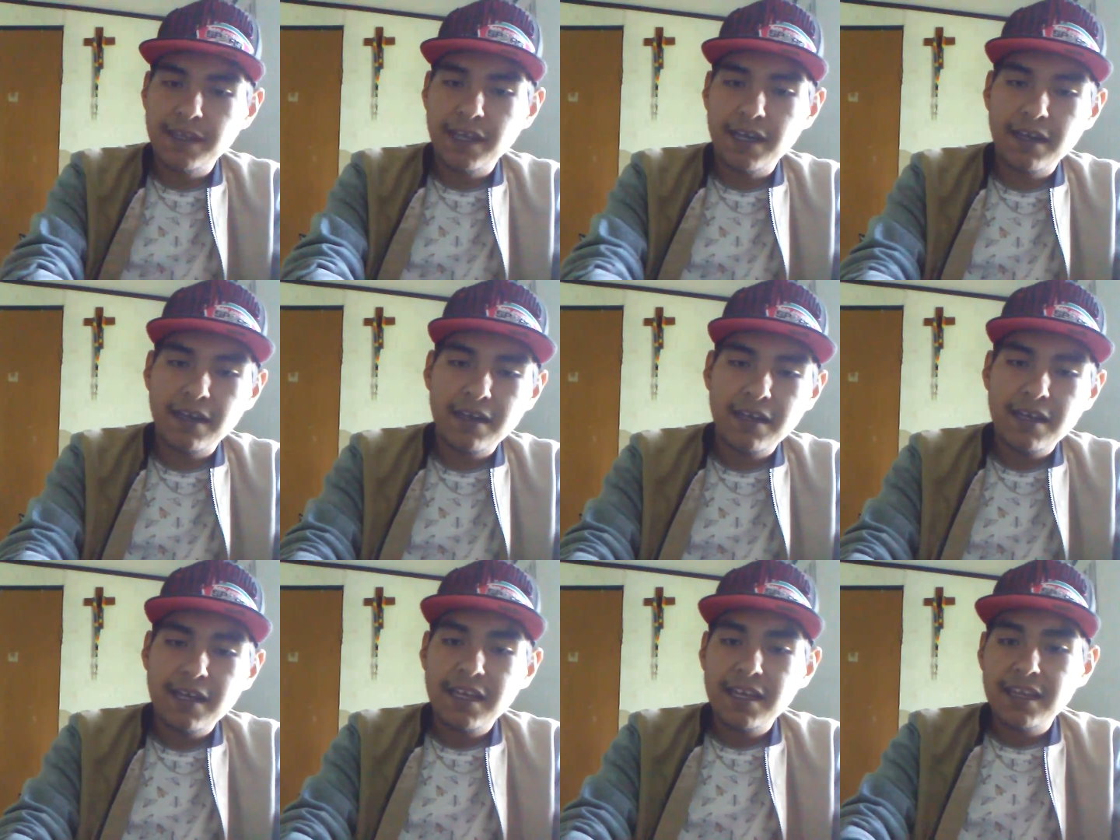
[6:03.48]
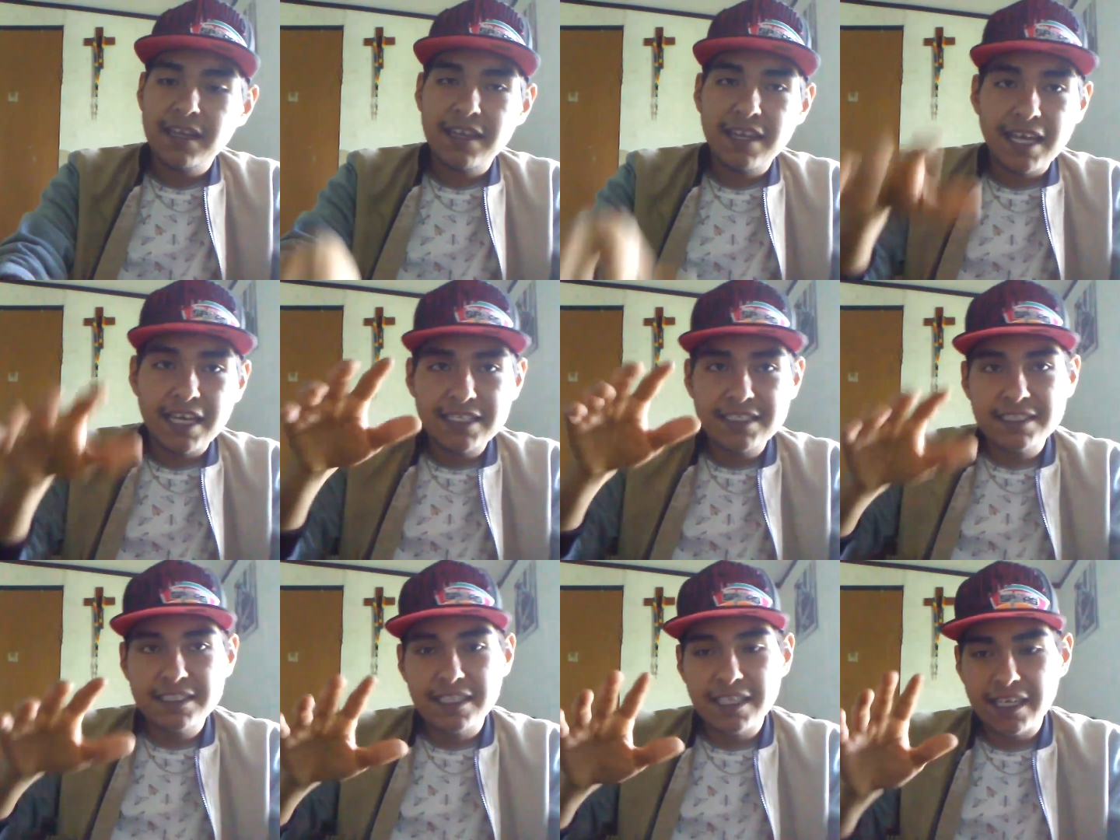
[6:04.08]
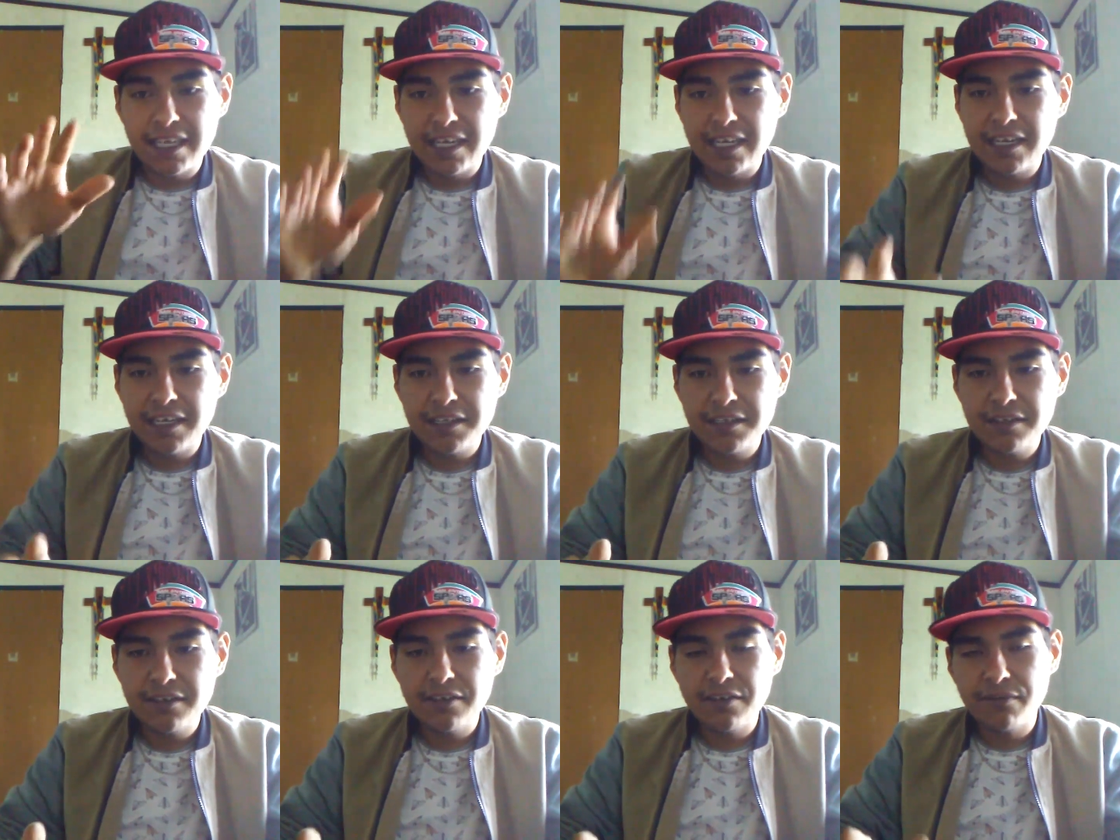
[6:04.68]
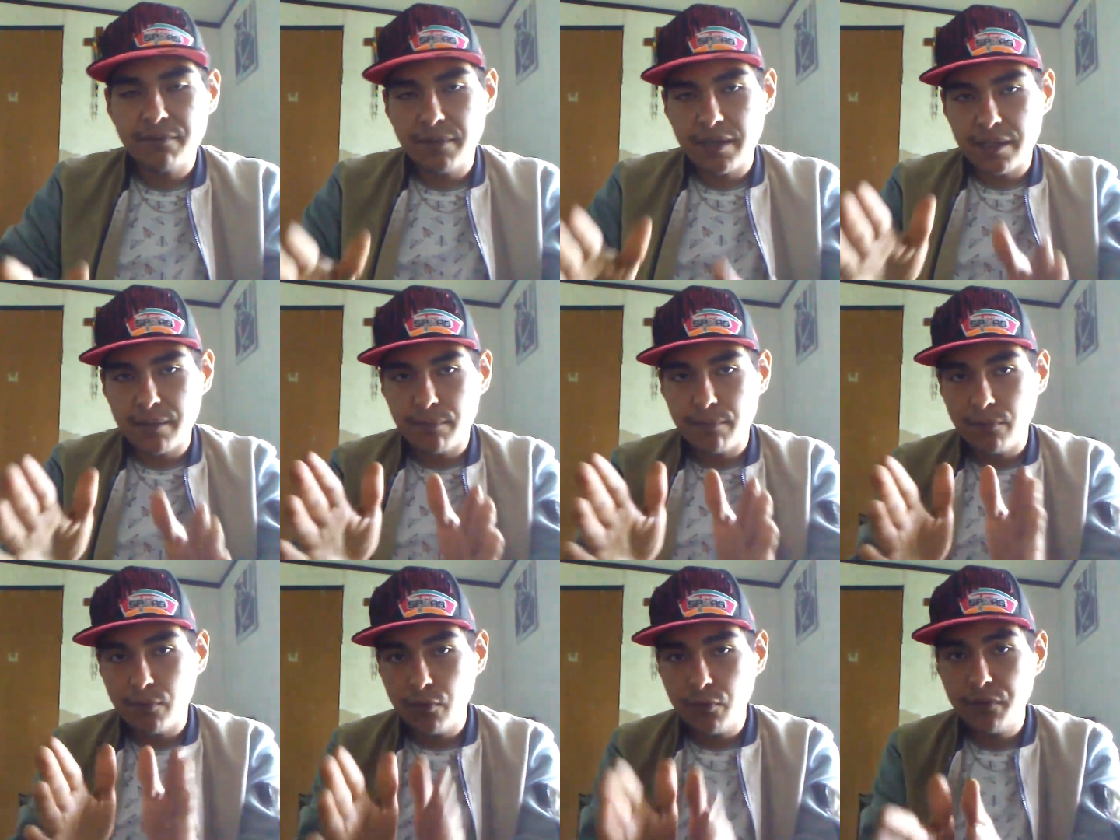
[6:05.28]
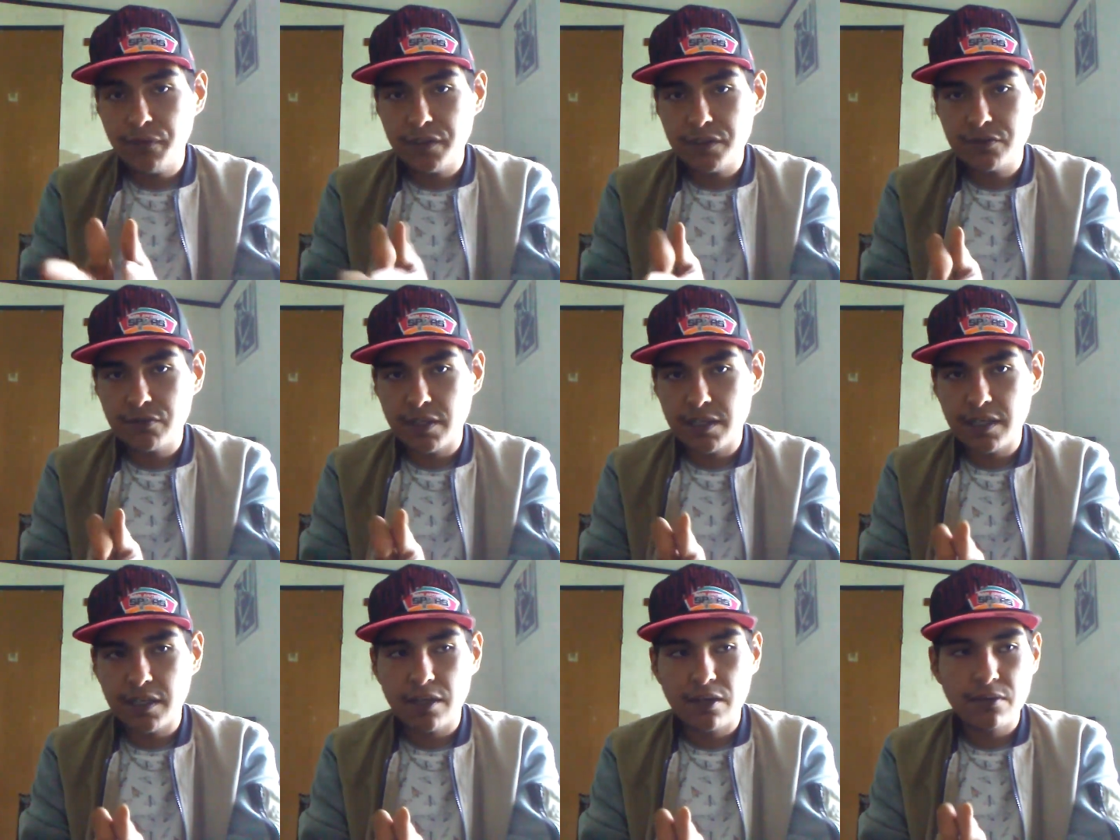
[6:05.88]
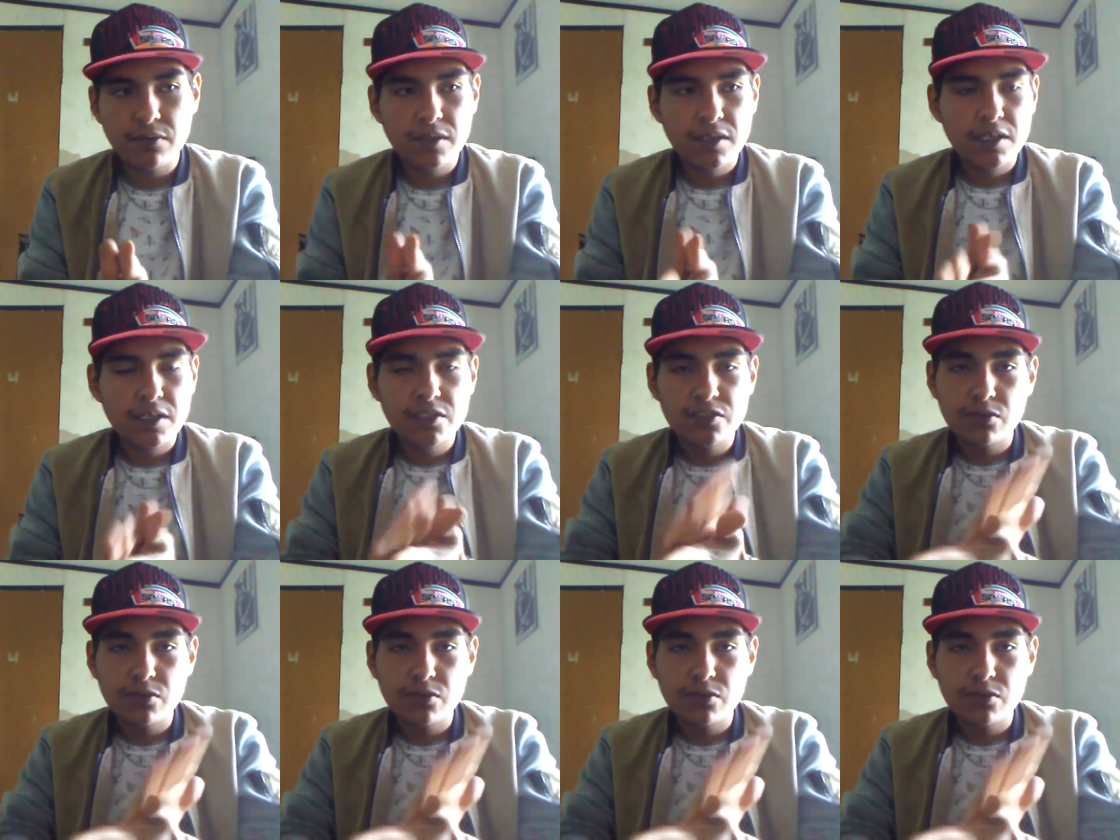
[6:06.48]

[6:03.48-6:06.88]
yeah, that's the end of my movies right now.